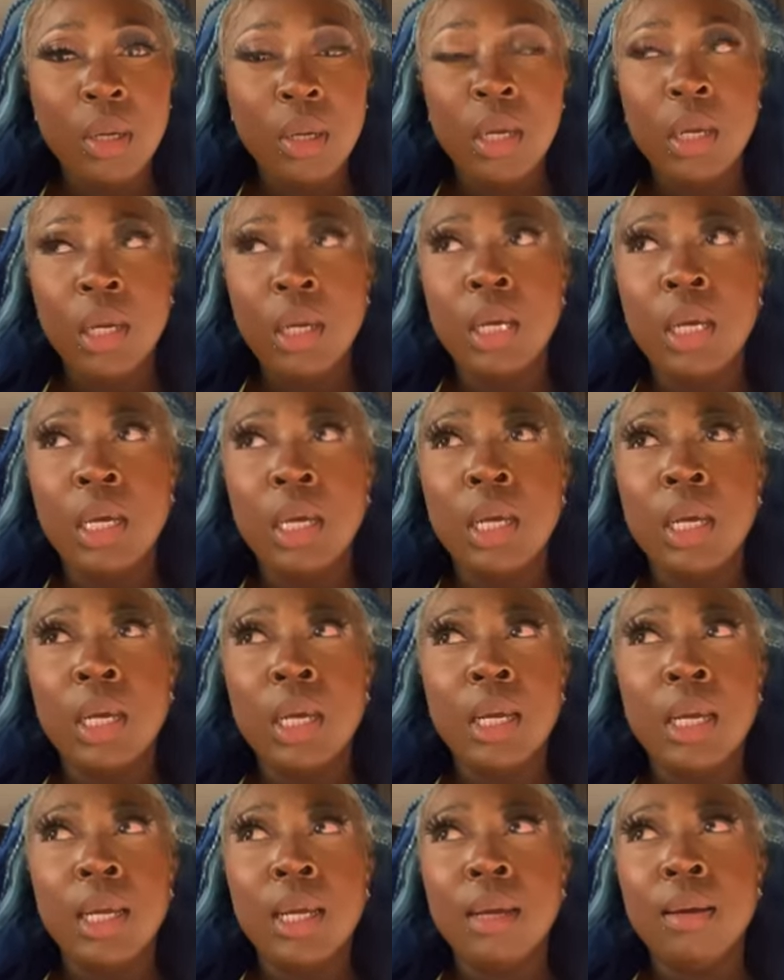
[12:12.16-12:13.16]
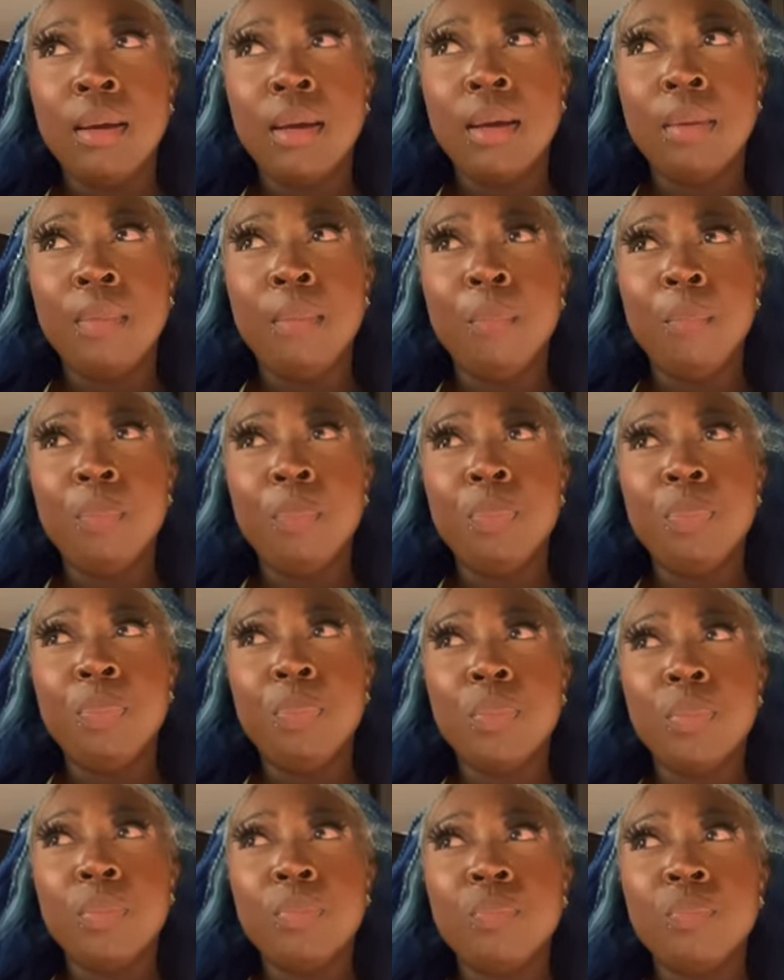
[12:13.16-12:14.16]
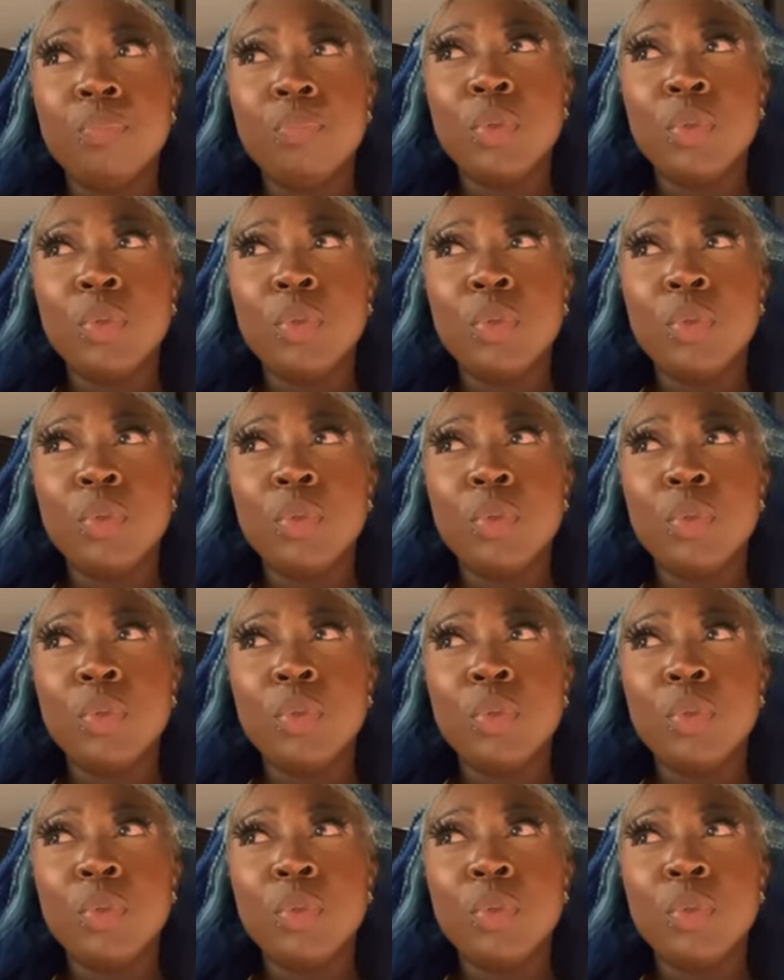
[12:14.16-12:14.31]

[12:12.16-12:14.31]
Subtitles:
Nobody speaks.